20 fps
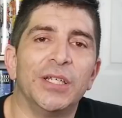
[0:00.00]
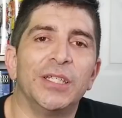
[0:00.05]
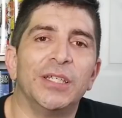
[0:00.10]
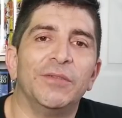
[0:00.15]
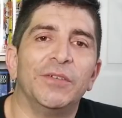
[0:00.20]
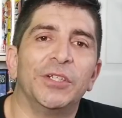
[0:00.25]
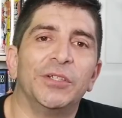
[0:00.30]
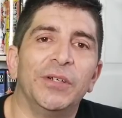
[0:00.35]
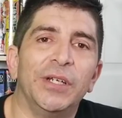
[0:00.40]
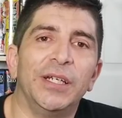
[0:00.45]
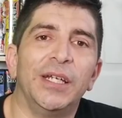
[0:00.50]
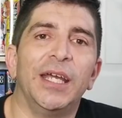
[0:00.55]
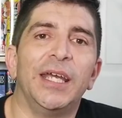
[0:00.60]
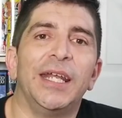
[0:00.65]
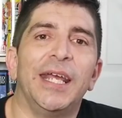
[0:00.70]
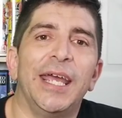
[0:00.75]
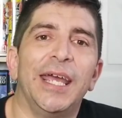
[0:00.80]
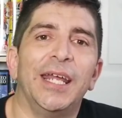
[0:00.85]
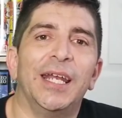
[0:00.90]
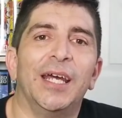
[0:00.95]
a great night,
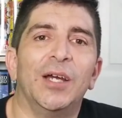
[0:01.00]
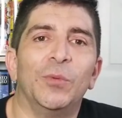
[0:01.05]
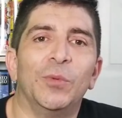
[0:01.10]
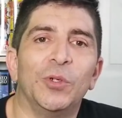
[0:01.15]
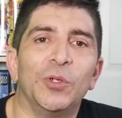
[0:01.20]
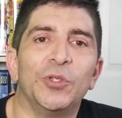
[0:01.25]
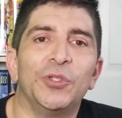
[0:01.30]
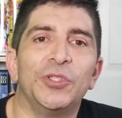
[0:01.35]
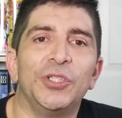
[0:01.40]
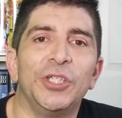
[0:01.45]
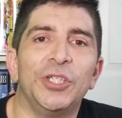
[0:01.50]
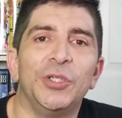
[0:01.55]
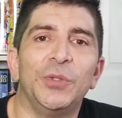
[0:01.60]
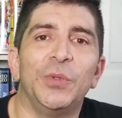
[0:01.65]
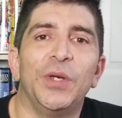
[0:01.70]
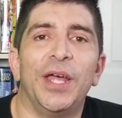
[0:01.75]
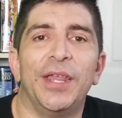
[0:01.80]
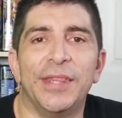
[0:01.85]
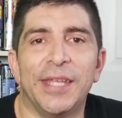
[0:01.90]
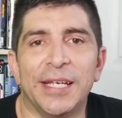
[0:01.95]
and I will see
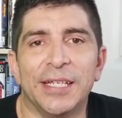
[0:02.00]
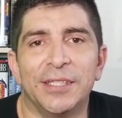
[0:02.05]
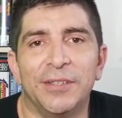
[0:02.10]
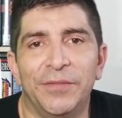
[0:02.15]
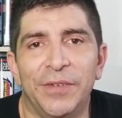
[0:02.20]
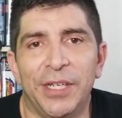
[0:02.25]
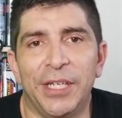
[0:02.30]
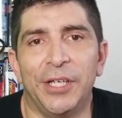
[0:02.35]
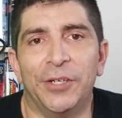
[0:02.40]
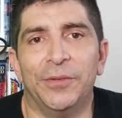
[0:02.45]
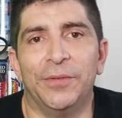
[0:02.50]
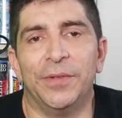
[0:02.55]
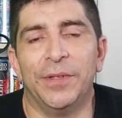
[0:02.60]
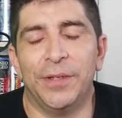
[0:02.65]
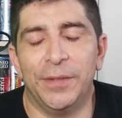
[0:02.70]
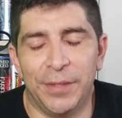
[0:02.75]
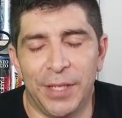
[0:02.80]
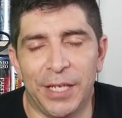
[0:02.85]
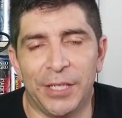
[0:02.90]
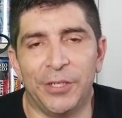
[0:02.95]
you next video.
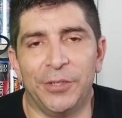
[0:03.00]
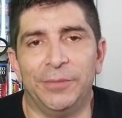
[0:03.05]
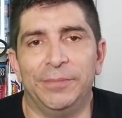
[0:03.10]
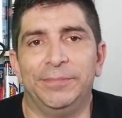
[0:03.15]
Thank you.